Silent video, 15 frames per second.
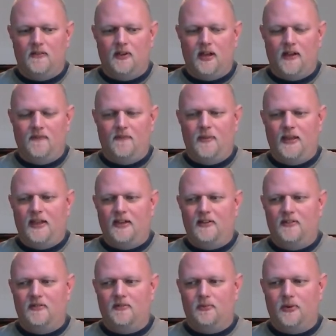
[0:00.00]
I've
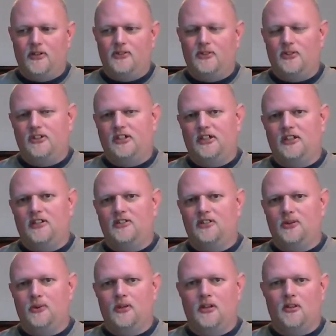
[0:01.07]
been researching and
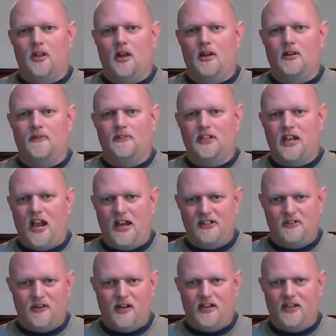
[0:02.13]
doing a lot of
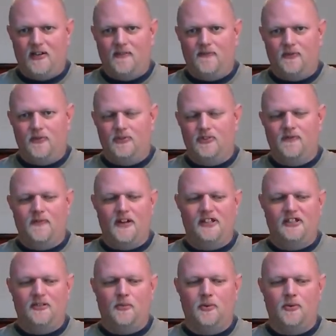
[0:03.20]
dehydrating of fruits and
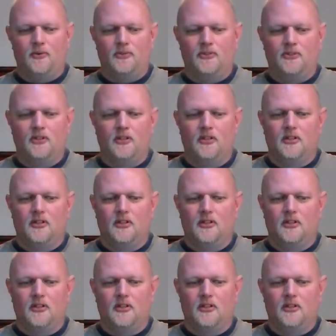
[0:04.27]
vegetables,